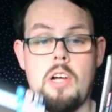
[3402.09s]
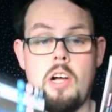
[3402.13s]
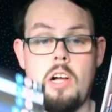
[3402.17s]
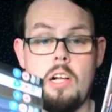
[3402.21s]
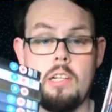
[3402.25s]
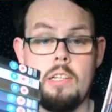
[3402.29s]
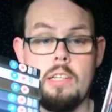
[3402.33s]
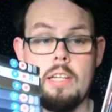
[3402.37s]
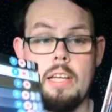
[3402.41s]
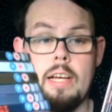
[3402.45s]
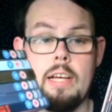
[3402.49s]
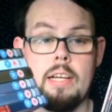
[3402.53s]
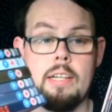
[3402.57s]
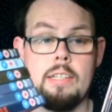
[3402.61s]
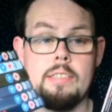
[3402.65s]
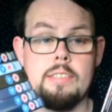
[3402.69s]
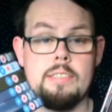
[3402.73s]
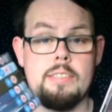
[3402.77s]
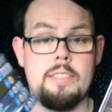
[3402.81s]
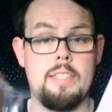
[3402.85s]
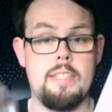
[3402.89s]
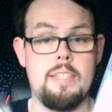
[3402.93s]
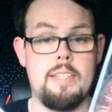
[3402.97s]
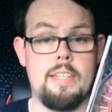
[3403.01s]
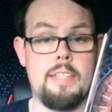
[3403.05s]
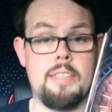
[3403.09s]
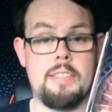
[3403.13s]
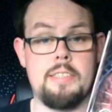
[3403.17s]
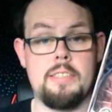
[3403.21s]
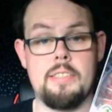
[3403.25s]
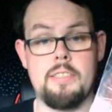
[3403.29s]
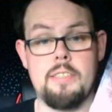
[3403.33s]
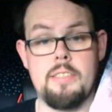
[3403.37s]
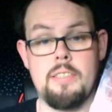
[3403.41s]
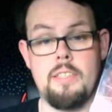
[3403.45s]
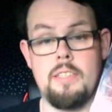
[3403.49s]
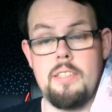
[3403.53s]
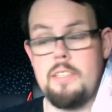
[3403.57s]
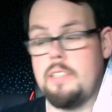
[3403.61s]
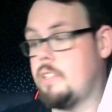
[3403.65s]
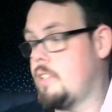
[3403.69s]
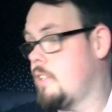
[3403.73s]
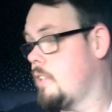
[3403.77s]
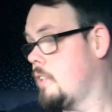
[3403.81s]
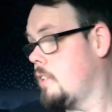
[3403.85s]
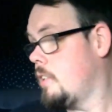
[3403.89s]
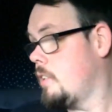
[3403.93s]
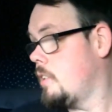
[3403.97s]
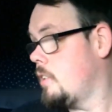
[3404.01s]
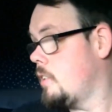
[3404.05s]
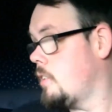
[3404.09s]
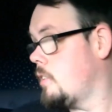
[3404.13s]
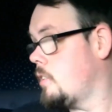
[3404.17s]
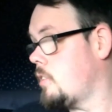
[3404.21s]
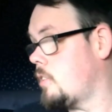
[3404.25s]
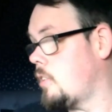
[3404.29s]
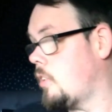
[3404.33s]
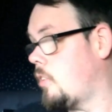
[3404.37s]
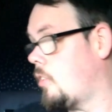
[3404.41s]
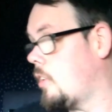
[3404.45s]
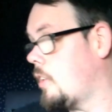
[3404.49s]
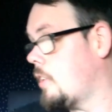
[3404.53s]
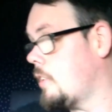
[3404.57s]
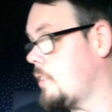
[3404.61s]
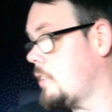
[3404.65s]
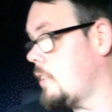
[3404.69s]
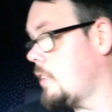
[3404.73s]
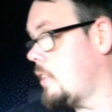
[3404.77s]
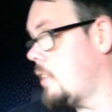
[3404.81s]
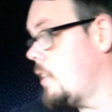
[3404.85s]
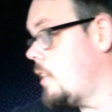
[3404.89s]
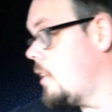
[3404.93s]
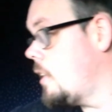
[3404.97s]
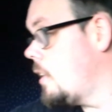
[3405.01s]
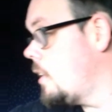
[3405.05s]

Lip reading: all that is in this. So it is.